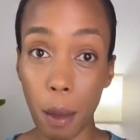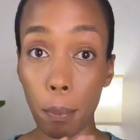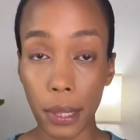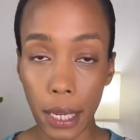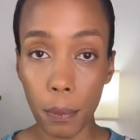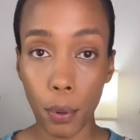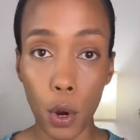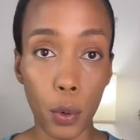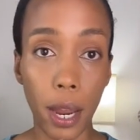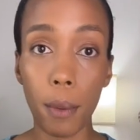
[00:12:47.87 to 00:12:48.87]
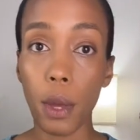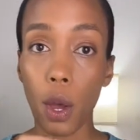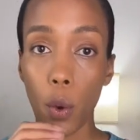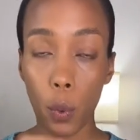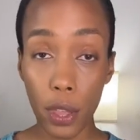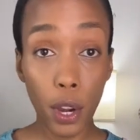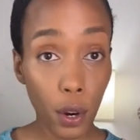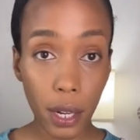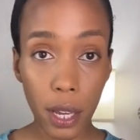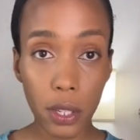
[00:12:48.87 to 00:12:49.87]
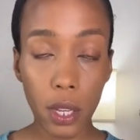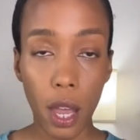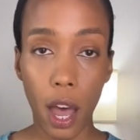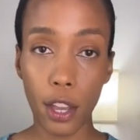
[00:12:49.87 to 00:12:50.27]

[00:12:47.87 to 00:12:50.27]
complete program with hernias.